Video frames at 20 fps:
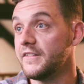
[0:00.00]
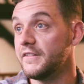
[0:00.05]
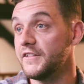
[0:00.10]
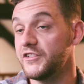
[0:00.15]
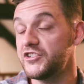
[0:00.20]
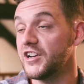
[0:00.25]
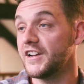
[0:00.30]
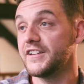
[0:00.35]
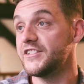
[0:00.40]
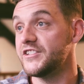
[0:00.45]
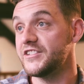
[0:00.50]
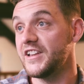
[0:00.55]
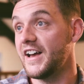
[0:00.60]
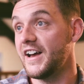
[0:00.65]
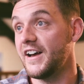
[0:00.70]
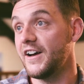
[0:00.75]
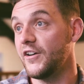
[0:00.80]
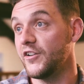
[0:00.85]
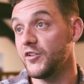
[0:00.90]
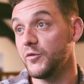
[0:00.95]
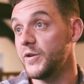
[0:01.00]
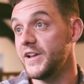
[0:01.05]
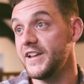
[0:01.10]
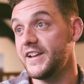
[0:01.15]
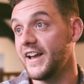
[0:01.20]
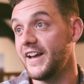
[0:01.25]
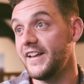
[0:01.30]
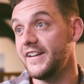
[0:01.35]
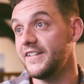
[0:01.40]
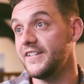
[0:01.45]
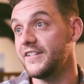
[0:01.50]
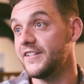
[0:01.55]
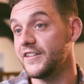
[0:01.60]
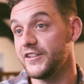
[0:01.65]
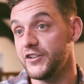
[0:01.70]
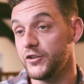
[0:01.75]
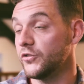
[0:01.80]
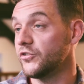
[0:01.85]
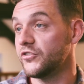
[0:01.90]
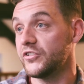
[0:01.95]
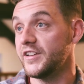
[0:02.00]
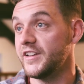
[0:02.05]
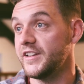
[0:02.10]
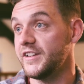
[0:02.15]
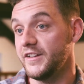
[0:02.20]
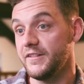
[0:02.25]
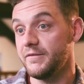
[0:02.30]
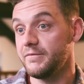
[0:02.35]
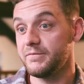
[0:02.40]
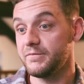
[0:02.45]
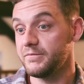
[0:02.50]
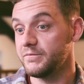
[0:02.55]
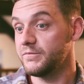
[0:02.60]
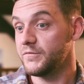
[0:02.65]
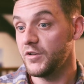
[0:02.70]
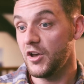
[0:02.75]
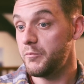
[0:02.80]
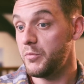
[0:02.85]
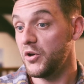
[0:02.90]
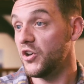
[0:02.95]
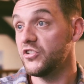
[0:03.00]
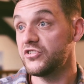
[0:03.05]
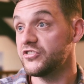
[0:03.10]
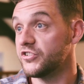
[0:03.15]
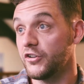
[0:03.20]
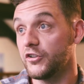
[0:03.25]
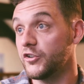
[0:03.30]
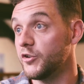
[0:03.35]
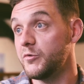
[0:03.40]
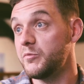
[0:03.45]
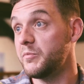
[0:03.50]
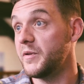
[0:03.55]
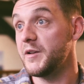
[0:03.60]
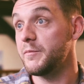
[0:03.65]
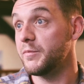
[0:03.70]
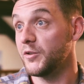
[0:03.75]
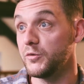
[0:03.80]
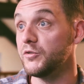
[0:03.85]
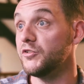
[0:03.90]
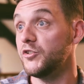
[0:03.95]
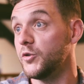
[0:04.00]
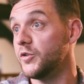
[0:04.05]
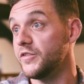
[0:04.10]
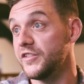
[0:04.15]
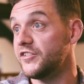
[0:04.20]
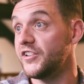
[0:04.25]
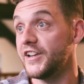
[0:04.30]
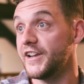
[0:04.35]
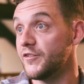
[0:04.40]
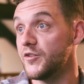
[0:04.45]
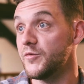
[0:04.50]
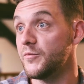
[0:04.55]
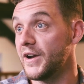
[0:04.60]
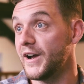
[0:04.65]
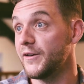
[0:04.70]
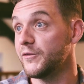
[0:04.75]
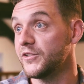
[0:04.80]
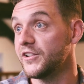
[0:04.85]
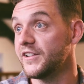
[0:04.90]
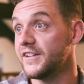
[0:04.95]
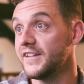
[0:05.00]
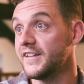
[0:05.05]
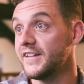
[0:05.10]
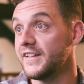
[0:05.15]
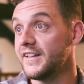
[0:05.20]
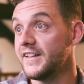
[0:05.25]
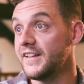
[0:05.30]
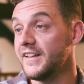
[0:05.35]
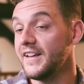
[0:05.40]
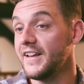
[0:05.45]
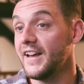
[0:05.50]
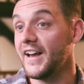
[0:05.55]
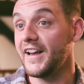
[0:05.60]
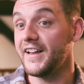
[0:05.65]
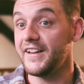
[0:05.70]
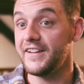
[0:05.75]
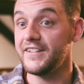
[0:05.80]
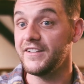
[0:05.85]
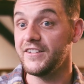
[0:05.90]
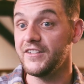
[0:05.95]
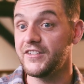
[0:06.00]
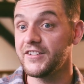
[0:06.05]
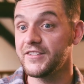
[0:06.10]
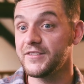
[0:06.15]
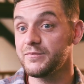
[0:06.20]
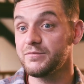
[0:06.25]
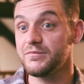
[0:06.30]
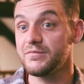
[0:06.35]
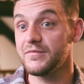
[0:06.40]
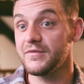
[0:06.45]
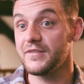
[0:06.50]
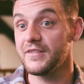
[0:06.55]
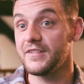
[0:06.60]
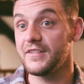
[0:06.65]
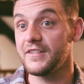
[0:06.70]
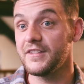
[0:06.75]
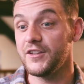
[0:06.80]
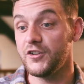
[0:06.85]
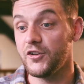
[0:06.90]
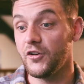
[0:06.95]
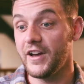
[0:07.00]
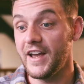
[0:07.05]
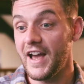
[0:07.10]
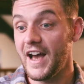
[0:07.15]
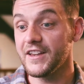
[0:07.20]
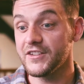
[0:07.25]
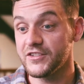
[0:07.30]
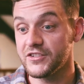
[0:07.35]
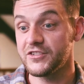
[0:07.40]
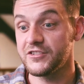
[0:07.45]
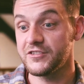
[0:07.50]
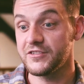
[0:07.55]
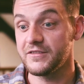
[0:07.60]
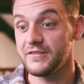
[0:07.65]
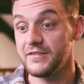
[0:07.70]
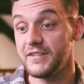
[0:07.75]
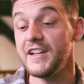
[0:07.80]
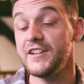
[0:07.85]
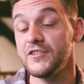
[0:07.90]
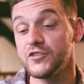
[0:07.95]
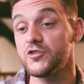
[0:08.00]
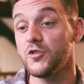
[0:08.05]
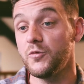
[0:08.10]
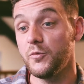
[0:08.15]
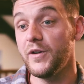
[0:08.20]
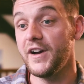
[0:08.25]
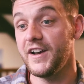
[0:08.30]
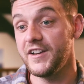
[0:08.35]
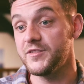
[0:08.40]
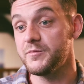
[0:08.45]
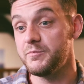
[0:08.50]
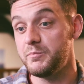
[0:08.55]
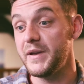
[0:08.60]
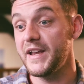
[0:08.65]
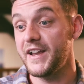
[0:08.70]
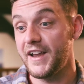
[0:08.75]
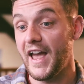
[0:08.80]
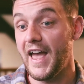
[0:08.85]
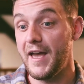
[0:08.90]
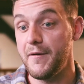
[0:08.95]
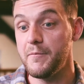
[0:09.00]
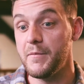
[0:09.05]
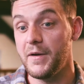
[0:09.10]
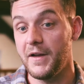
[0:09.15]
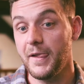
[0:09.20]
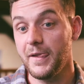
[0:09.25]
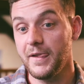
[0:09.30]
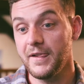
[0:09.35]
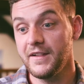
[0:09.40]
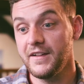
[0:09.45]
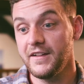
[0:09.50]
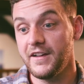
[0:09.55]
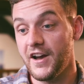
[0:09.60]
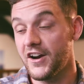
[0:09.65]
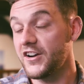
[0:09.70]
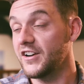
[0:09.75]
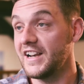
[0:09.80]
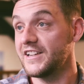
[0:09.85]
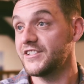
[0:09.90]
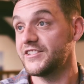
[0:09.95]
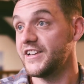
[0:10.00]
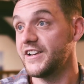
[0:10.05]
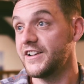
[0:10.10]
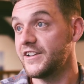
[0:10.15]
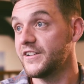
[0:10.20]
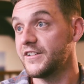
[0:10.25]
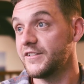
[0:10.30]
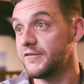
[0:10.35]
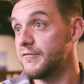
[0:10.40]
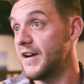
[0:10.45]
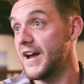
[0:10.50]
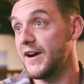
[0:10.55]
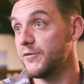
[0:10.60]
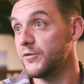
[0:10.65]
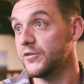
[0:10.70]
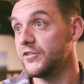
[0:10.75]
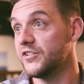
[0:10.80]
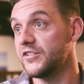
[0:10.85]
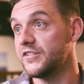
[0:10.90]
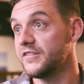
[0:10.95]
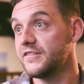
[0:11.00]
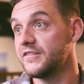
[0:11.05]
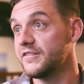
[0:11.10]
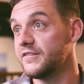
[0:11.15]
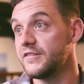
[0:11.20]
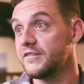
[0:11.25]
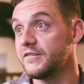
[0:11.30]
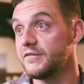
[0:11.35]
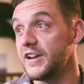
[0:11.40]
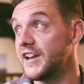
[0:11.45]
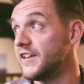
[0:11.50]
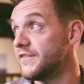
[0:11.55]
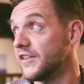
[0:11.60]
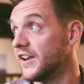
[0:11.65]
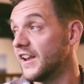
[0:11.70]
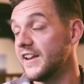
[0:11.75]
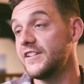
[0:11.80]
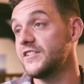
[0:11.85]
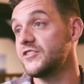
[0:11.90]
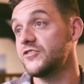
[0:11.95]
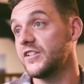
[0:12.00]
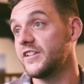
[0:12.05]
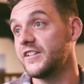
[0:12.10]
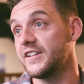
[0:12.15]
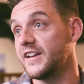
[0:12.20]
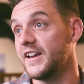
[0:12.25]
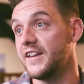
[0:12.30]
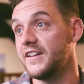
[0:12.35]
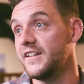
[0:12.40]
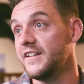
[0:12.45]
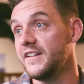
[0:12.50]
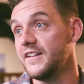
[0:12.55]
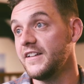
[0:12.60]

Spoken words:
the chances are on a weekend that you'll see a person or group of people who are doing the tearing round. And you know, it has in some ways become a classic round in the Lake District again.